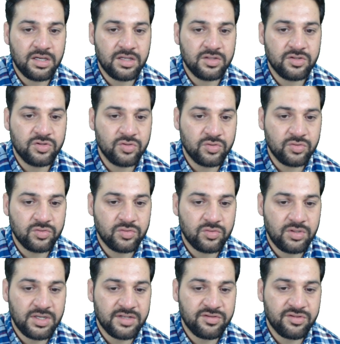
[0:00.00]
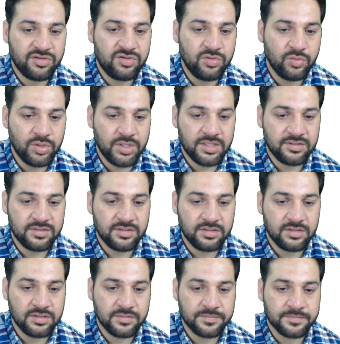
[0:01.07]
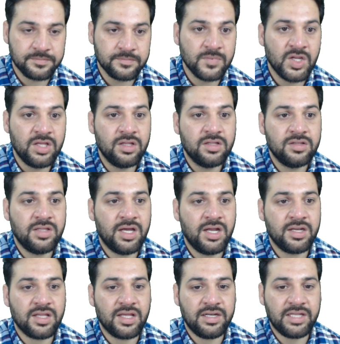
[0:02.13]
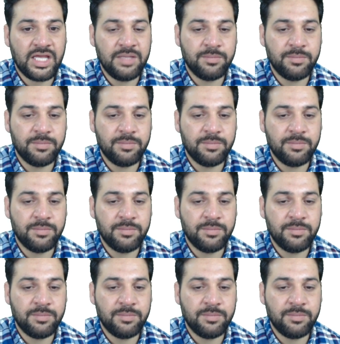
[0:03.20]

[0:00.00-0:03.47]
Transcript: So let's just do this. that time